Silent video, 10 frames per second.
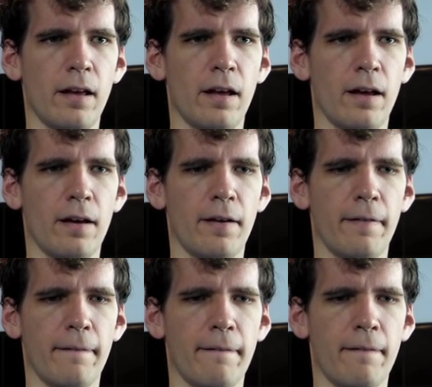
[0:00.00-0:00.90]
Uh,
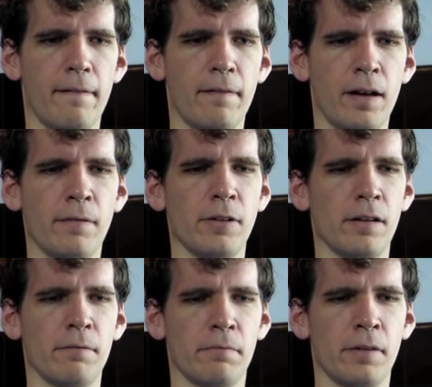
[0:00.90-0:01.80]
I'm,
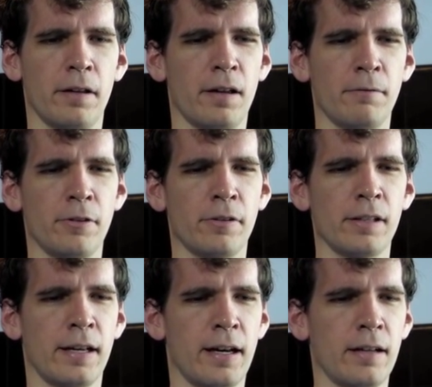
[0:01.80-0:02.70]
I'm, I'm doing
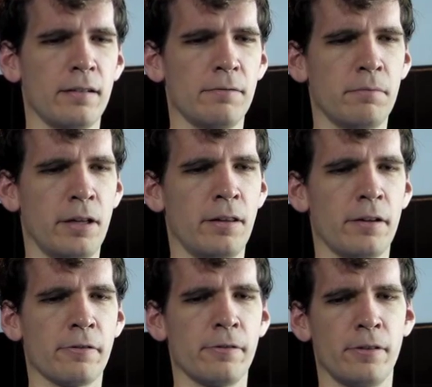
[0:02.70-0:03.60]
that Monday
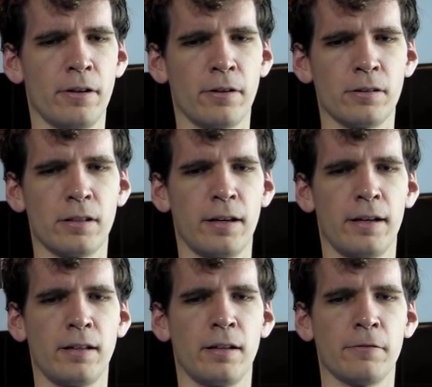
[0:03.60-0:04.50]
through
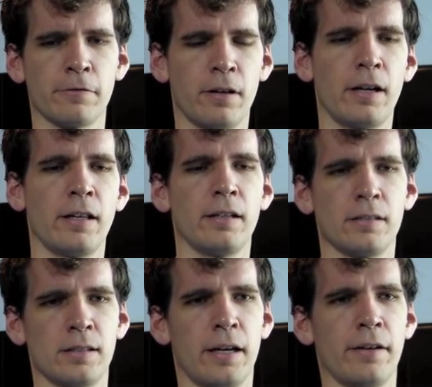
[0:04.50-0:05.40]
Thursday, and then Friday and
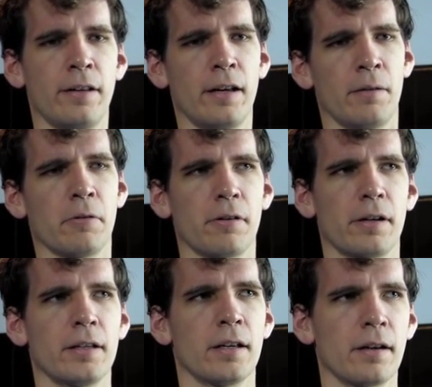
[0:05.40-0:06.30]
Saturday, I'm
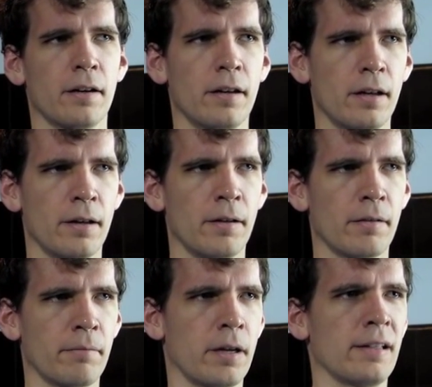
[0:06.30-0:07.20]
working
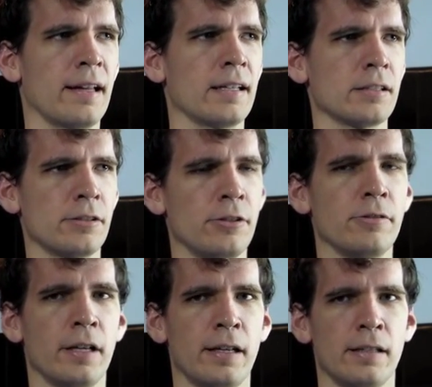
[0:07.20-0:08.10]
my last two
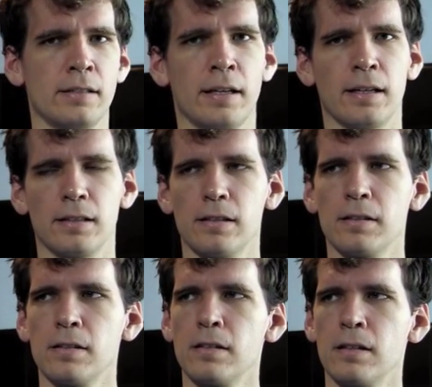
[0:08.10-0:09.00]
days at
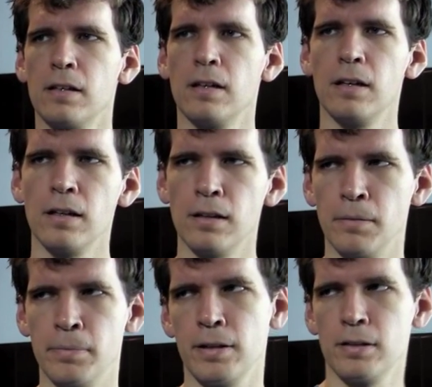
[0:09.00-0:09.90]
the
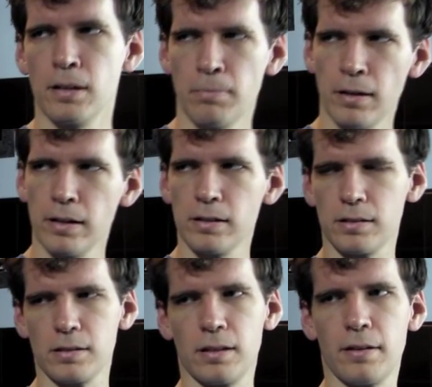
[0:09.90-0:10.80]
pizza
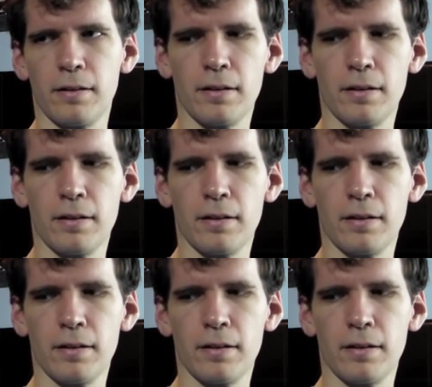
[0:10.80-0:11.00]
place.